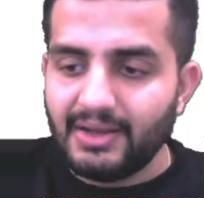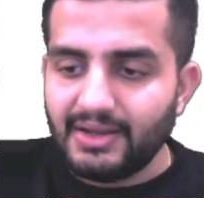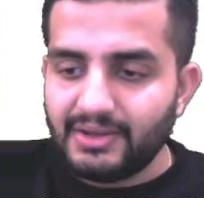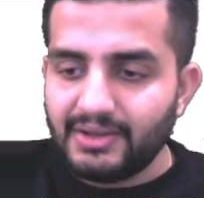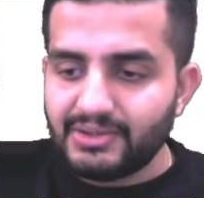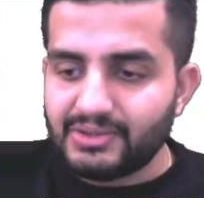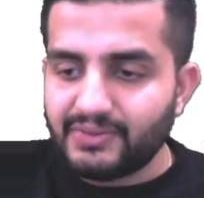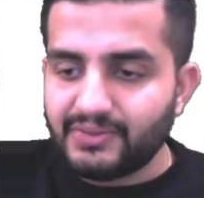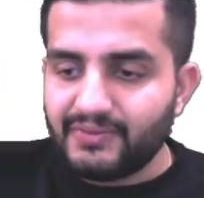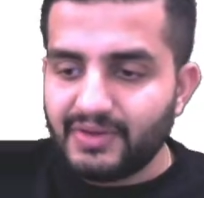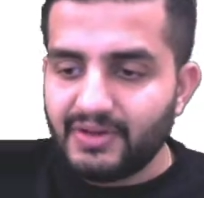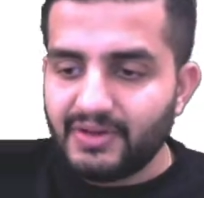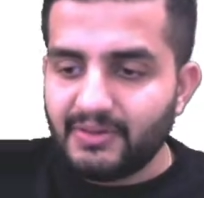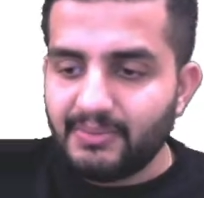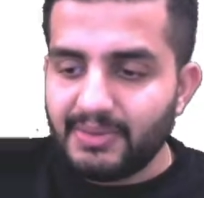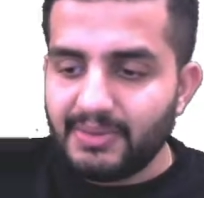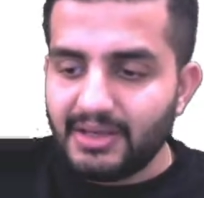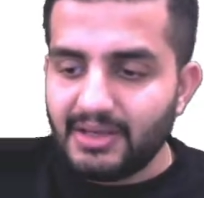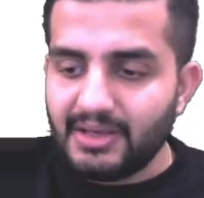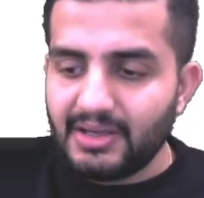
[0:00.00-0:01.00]
So we'll
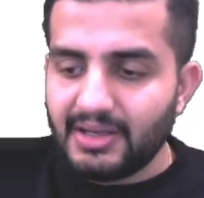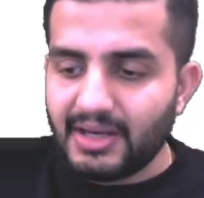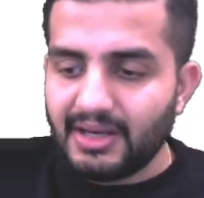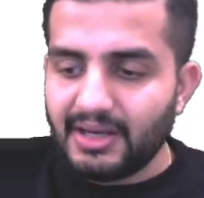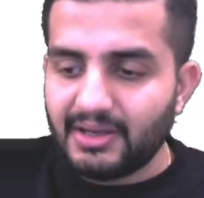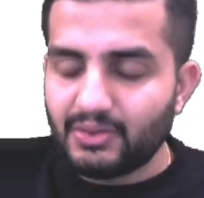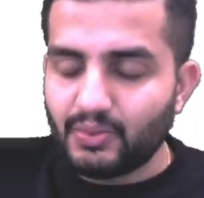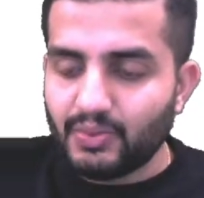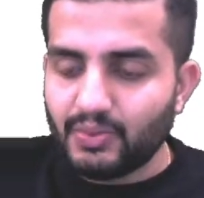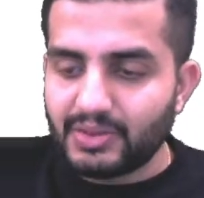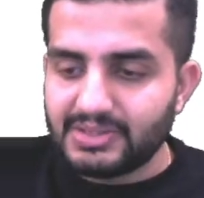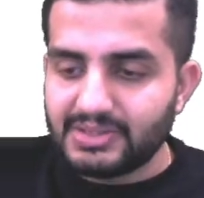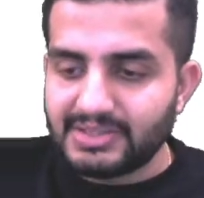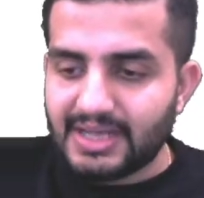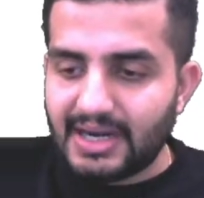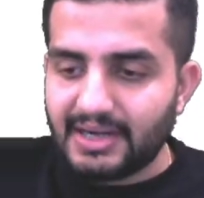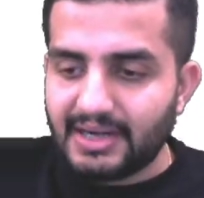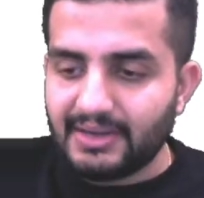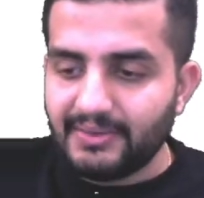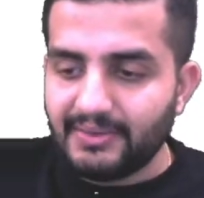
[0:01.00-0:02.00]
be heading towards
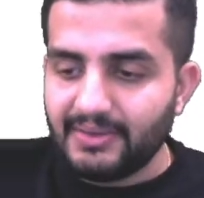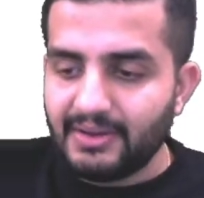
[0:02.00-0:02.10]
that.